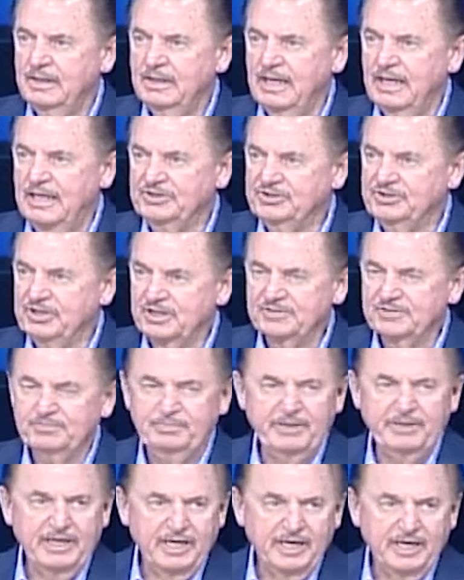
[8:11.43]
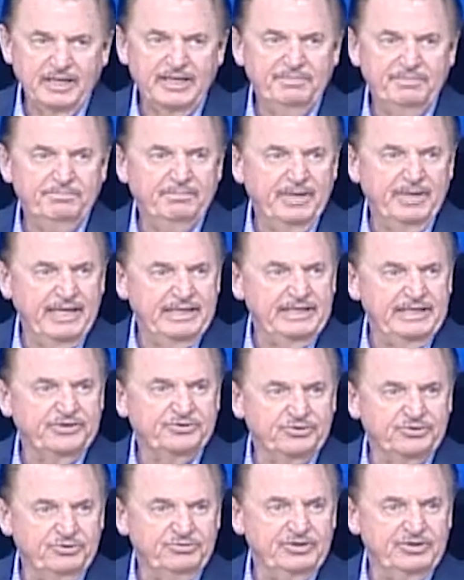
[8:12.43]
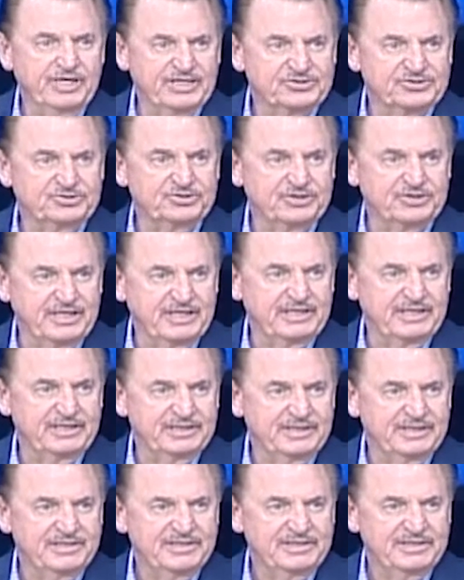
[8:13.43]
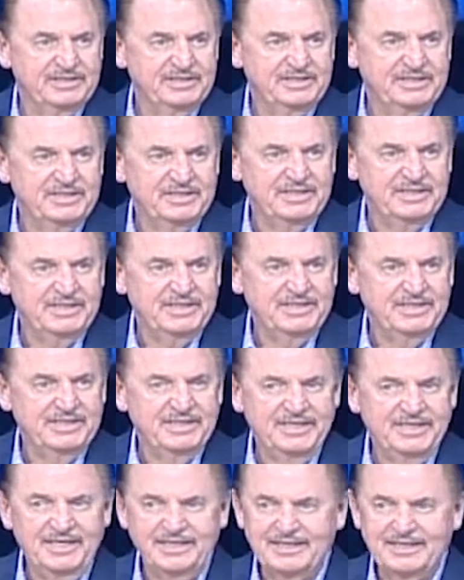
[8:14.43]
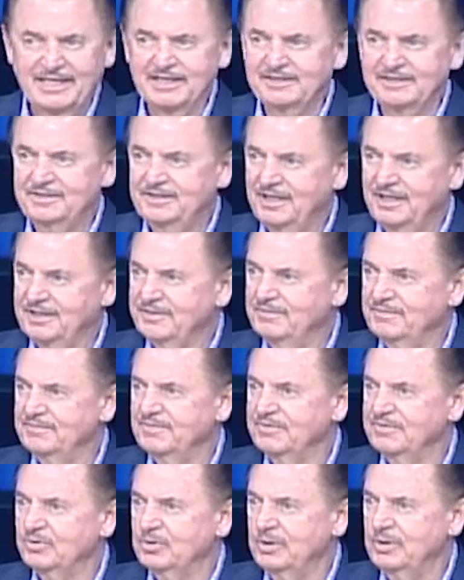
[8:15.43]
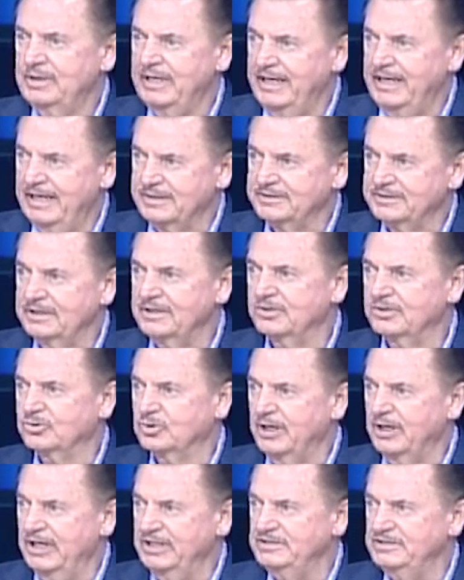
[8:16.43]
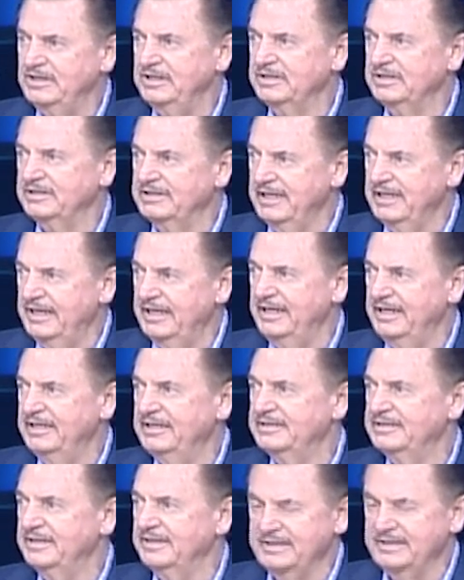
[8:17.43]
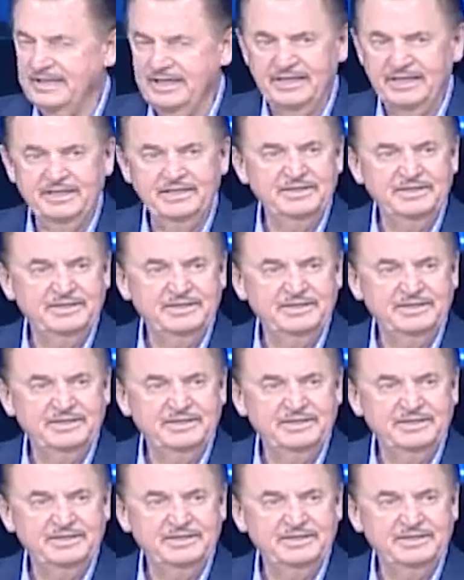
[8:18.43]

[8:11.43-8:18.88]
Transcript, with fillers: I just barely made it through yesterday. I got another hectic, crazy day today.